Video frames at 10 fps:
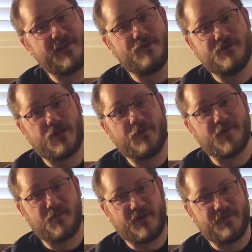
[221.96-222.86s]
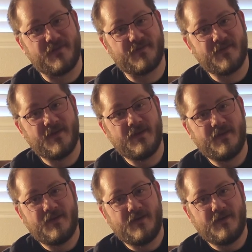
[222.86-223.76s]
huge close-up on this
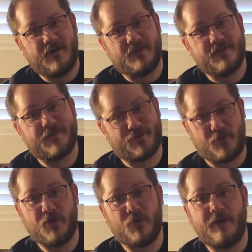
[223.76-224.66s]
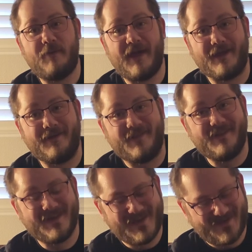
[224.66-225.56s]
throwaway panel,
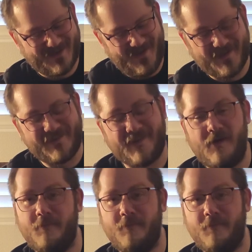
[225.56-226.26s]
because